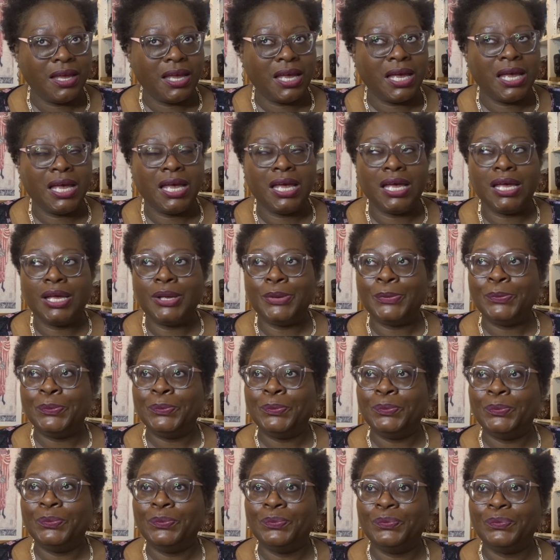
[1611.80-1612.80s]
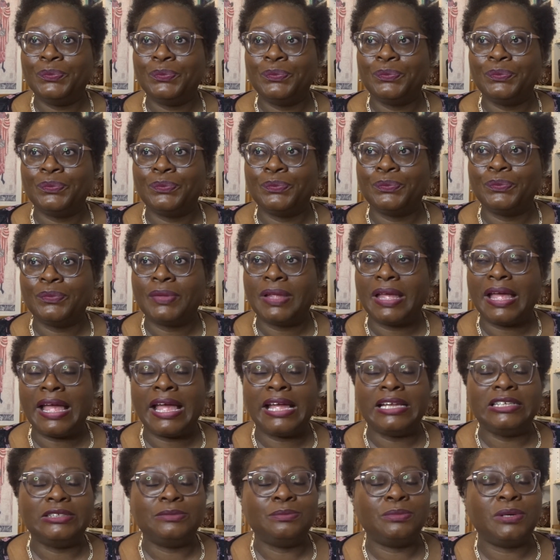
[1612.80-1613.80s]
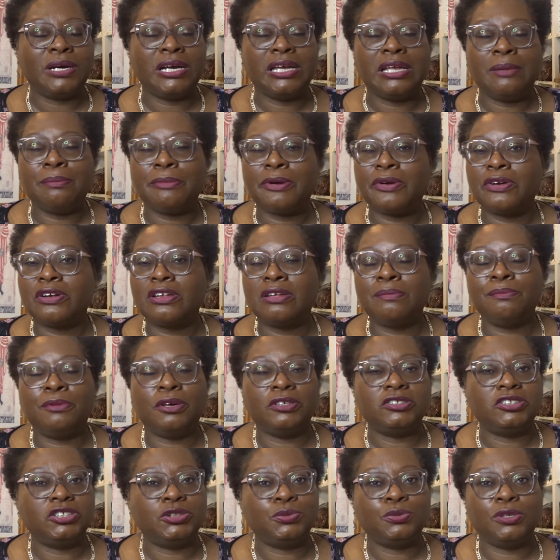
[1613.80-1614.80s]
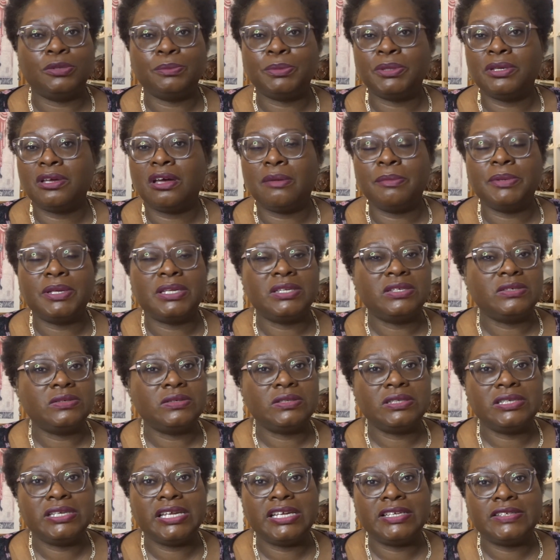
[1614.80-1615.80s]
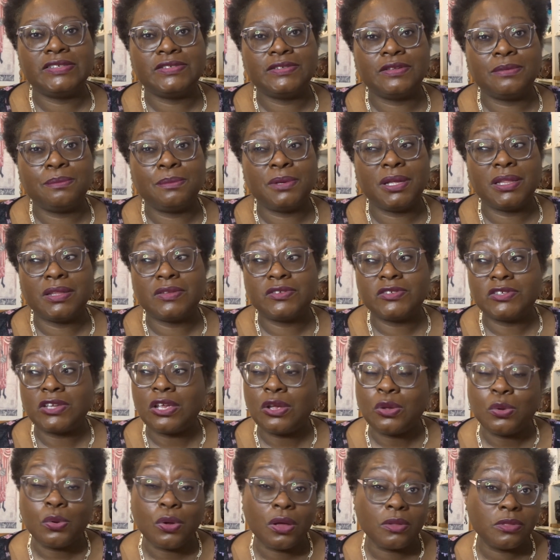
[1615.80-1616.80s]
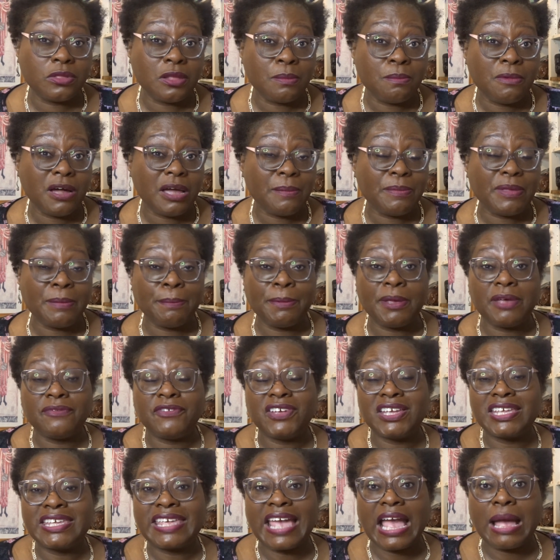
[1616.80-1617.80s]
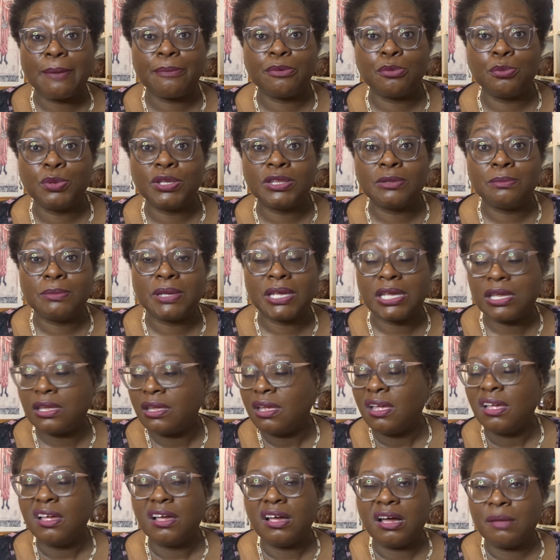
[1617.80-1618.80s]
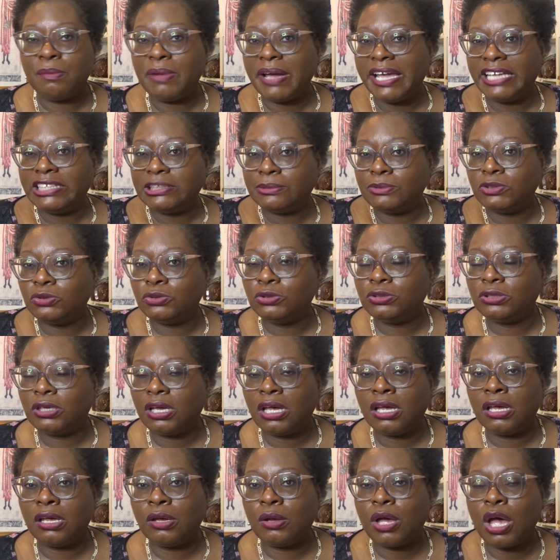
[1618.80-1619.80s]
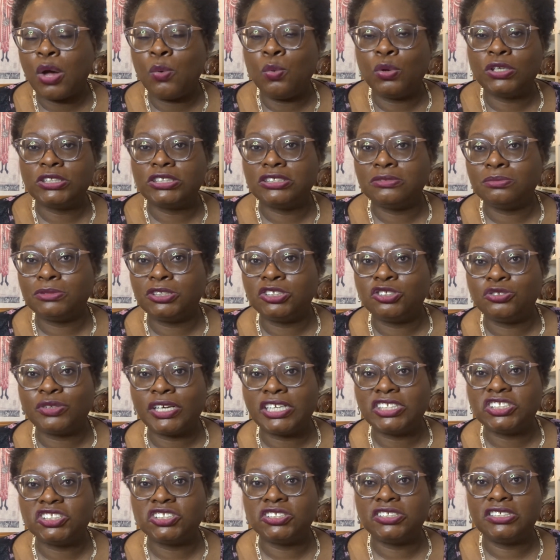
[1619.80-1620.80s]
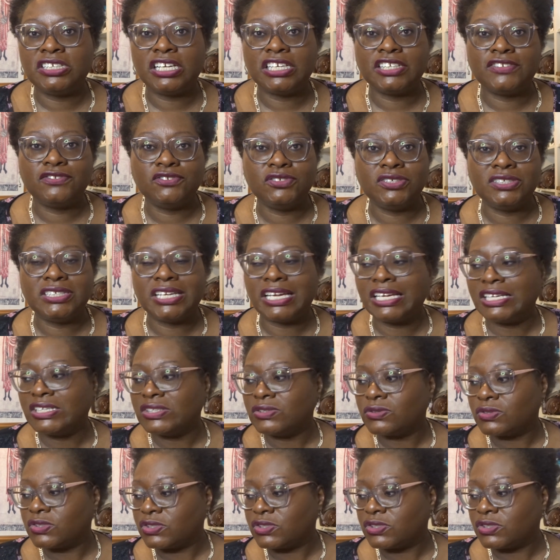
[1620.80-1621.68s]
And my American boxes won't be coming until the end of the month. So there might be a bit of a gap with me. I might end up doing a what's in my trash in the next few days or